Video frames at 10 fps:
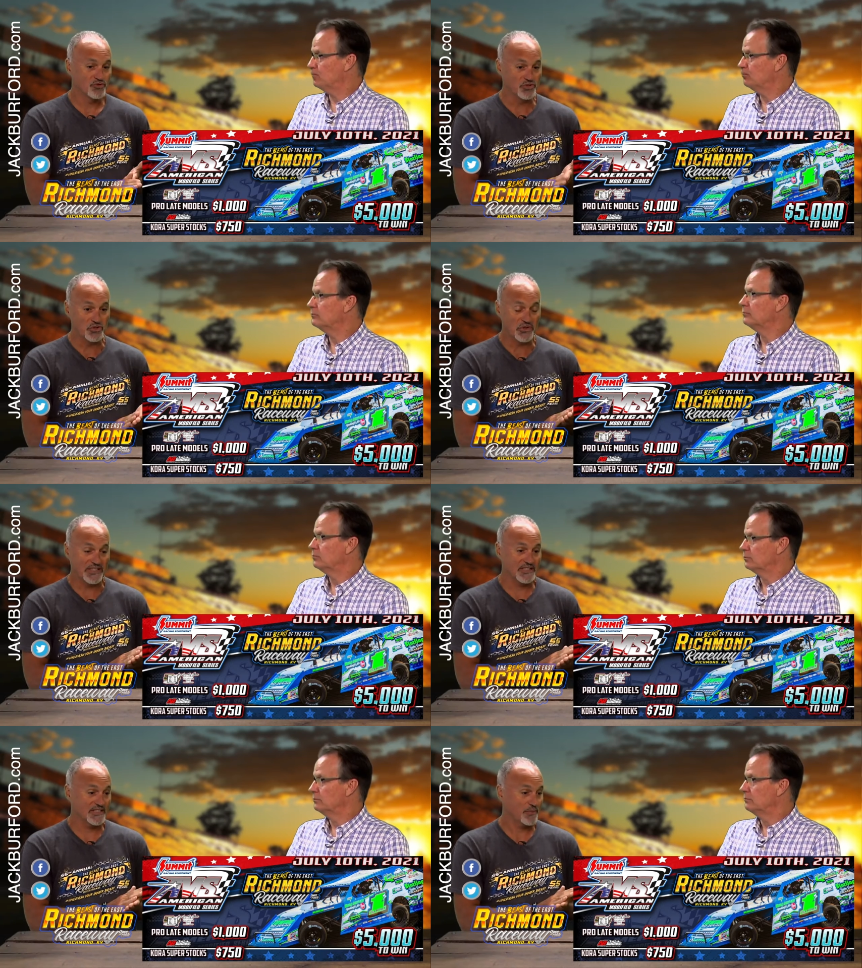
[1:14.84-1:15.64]
Speaker 1: do
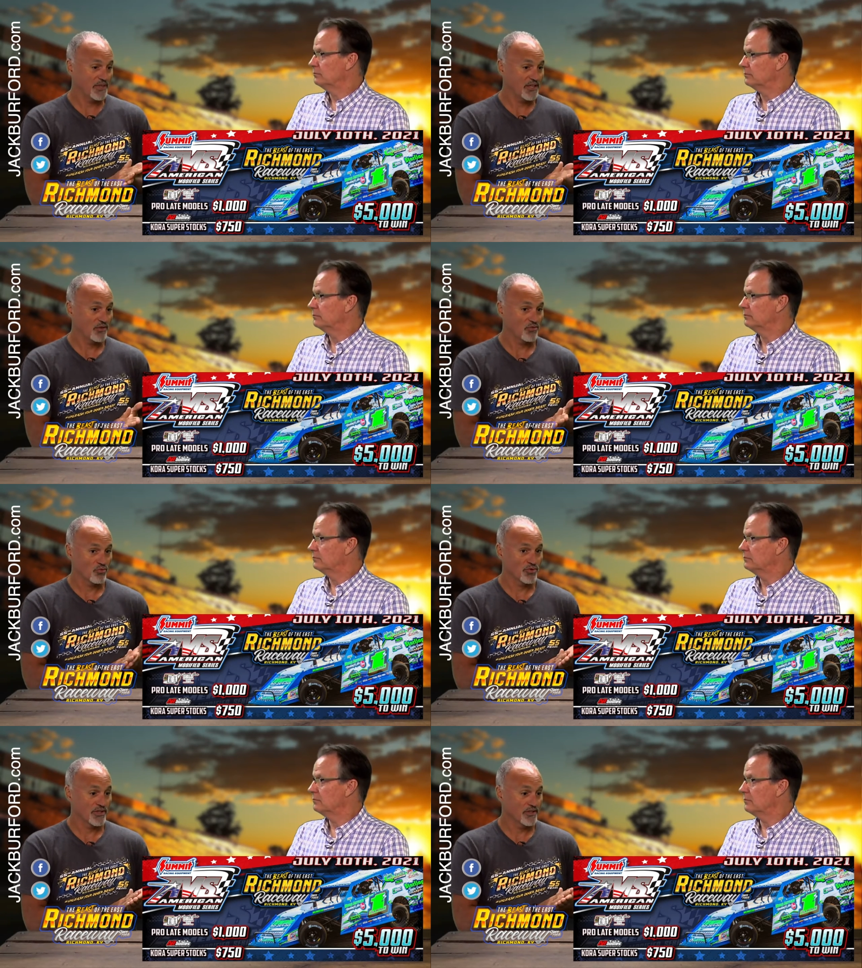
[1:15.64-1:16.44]
anticipate a
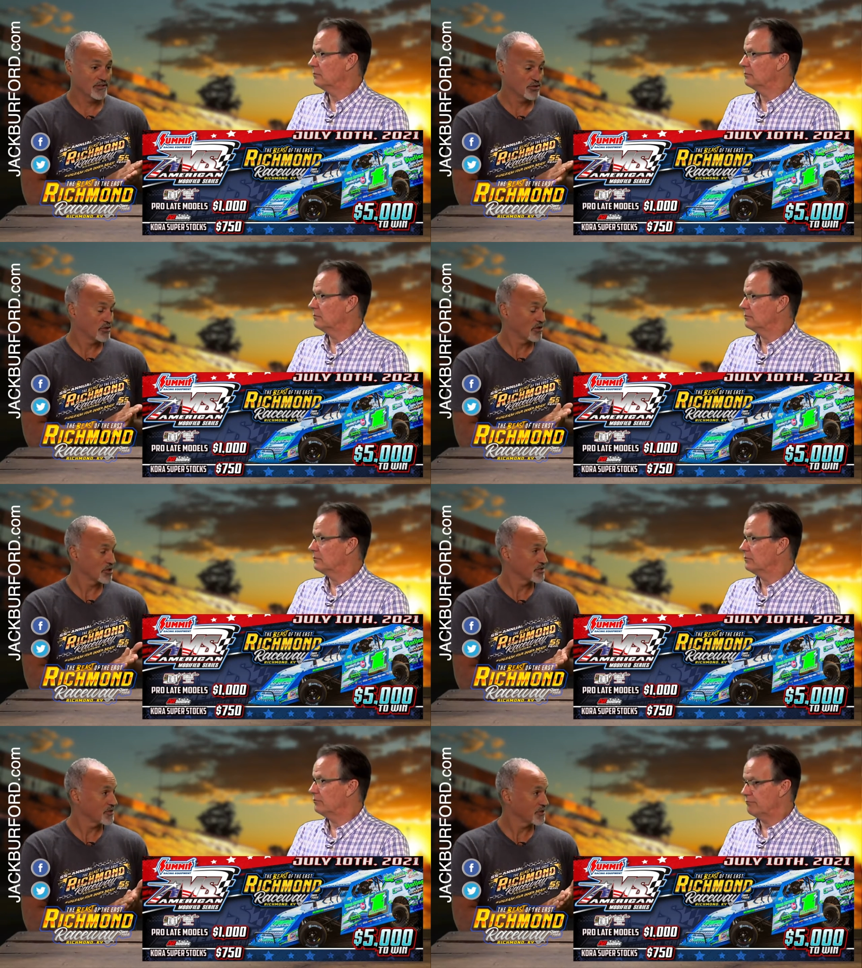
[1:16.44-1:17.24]
really good
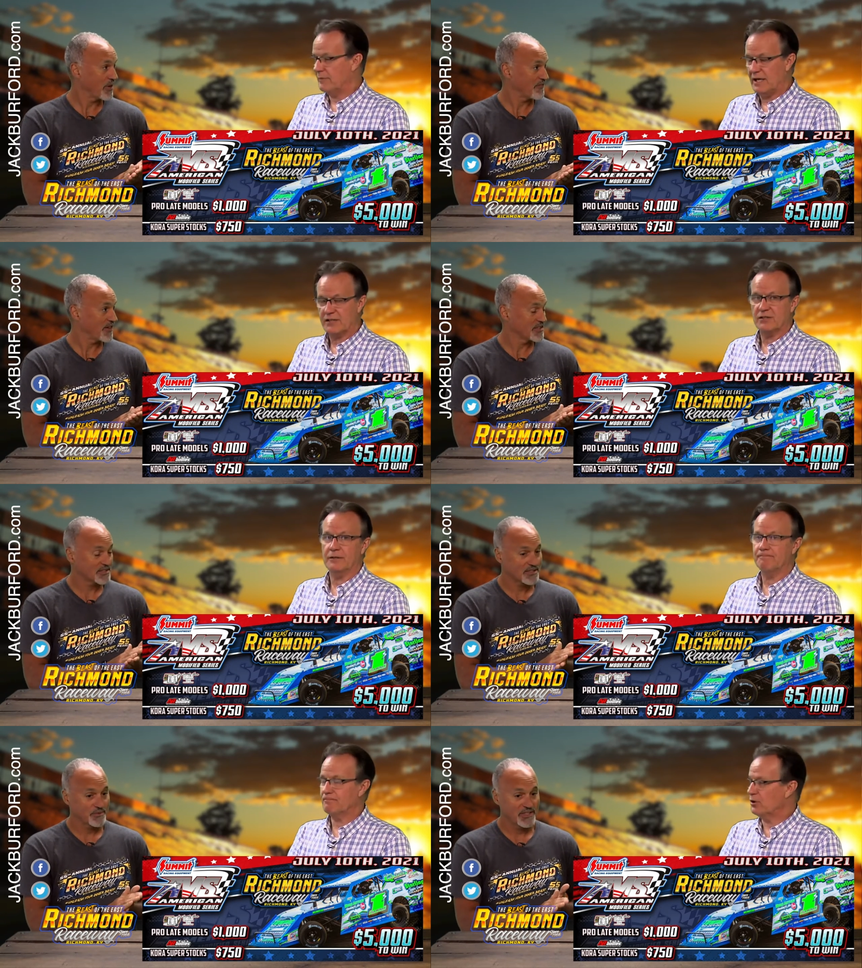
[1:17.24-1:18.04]
large field of modifieds
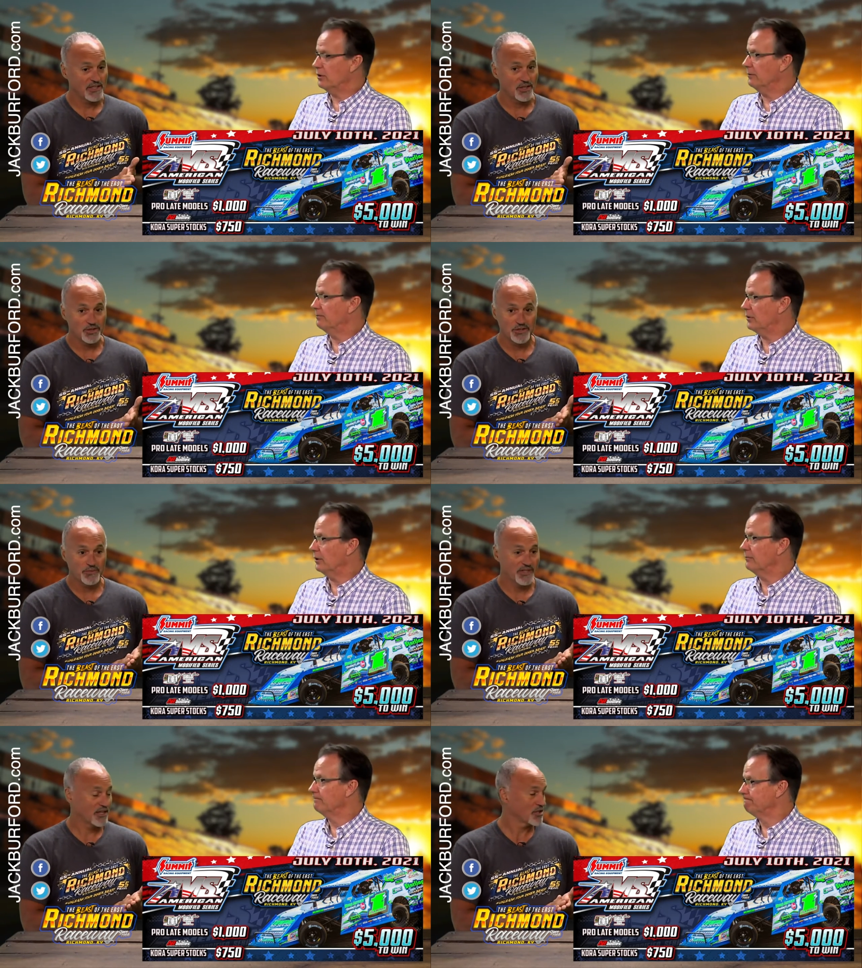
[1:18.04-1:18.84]
Excellent. come in. Good, they usually good.
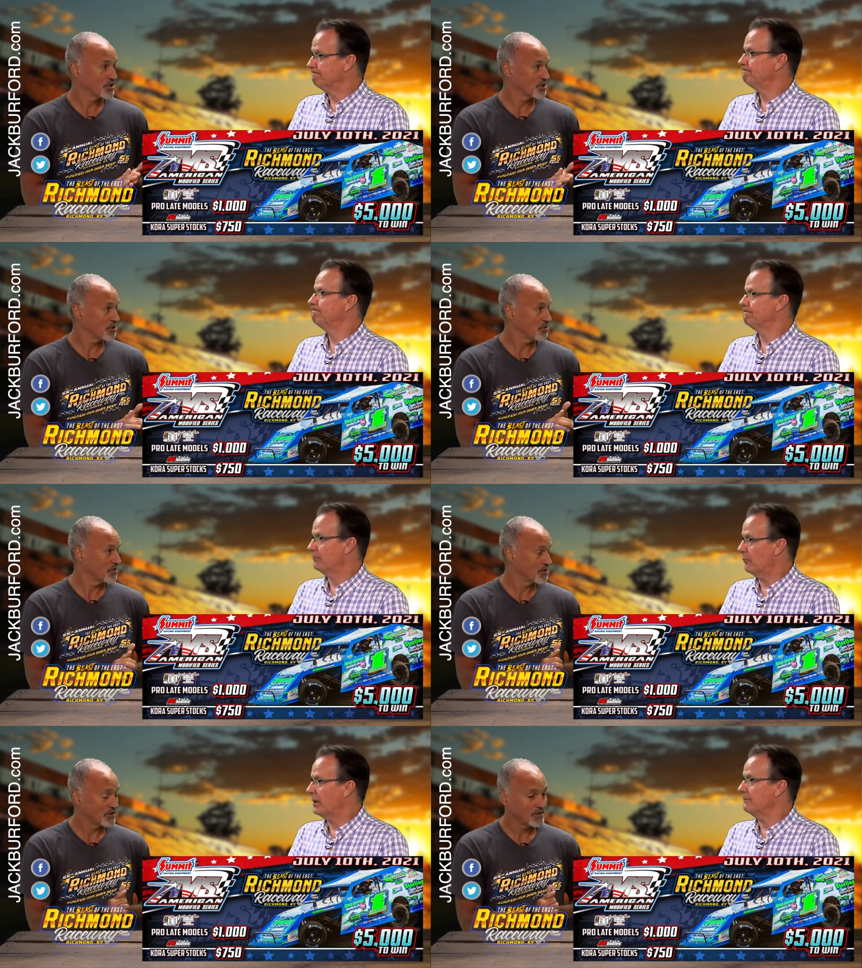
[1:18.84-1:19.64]
put on a good show,
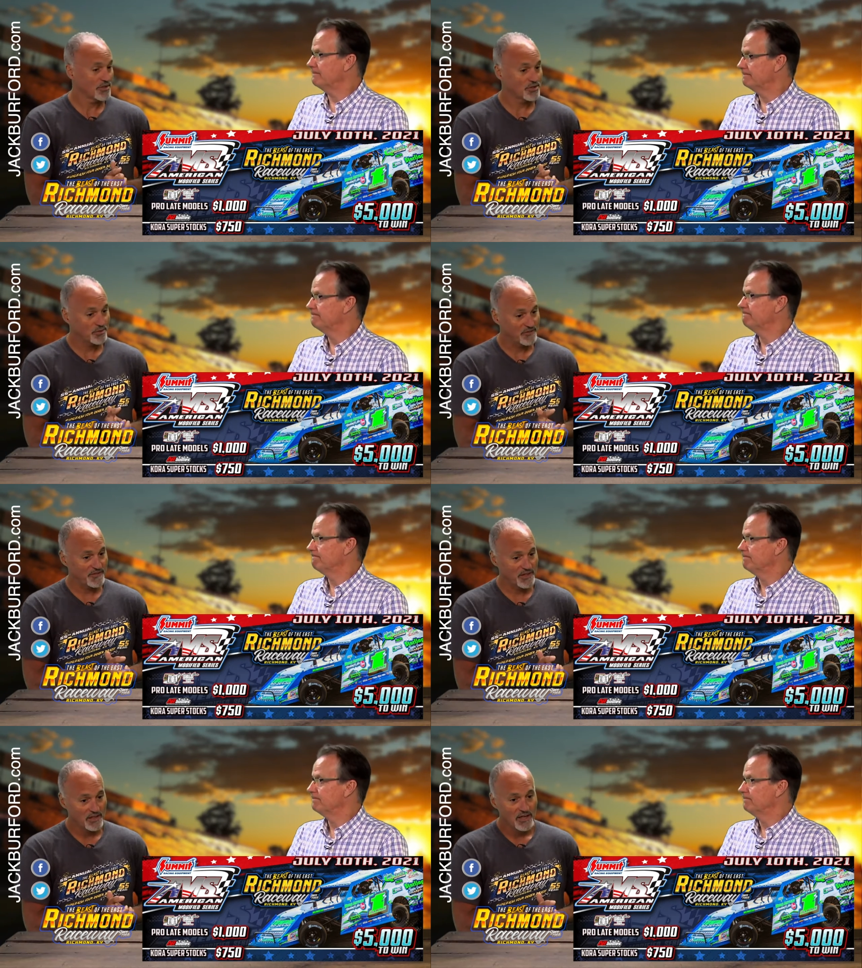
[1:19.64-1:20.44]
and right. you know should be
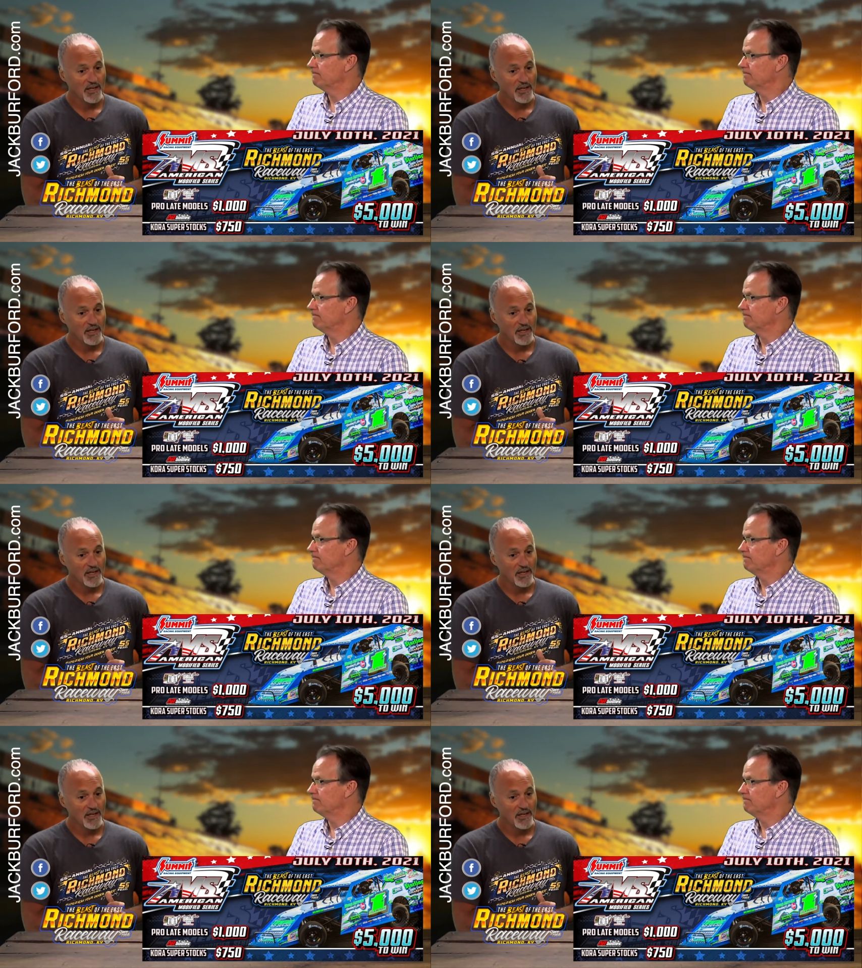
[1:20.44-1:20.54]
fun.